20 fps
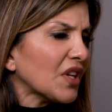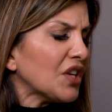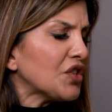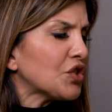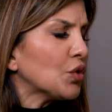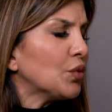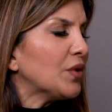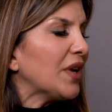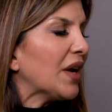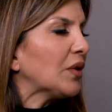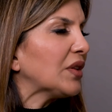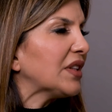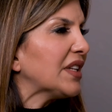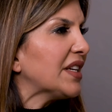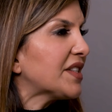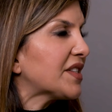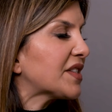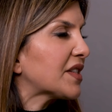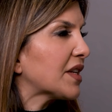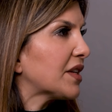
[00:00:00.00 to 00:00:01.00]
So now
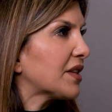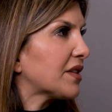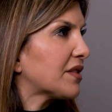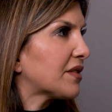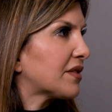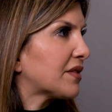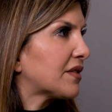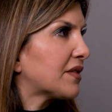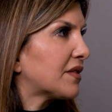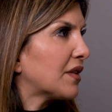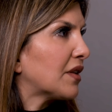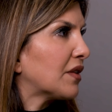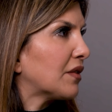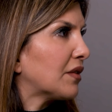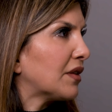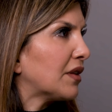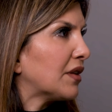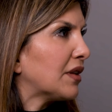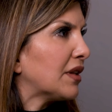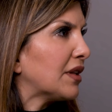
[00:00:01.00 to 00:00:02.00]
let's
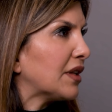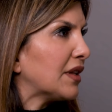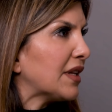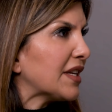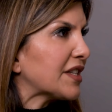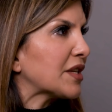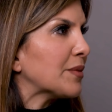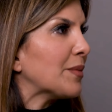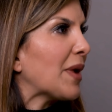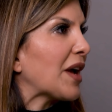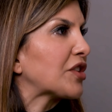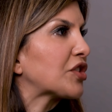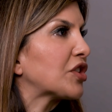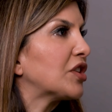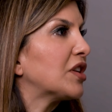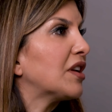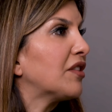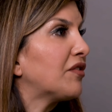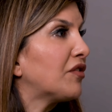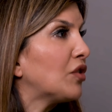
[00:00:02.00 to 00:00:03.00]

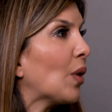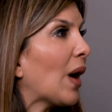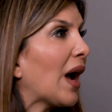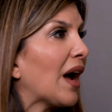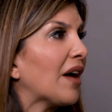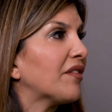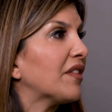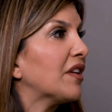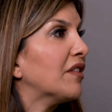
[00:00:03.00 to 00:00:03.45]
imagine if you have